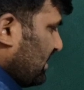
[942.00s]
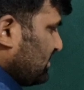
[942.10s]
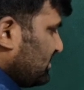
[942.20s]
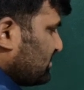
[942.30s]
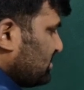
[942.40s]

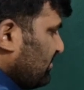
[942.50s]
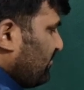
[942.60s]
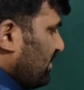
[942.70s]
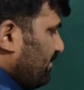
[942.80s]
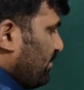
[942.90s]
Trisectional
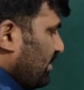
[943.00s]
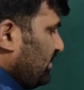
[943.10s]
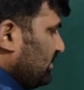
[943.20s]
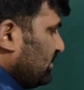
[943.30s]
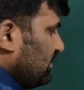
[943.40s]

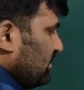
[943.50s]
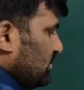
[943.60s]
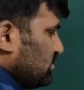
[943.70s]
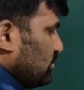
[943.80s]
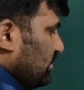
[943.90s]
point.
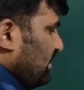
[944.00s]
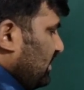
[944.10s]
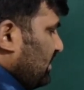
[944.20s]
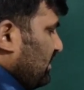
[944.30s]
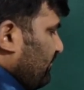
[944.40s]
So
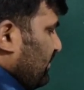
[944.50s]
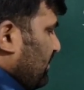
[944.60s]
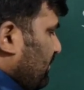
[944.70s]
here if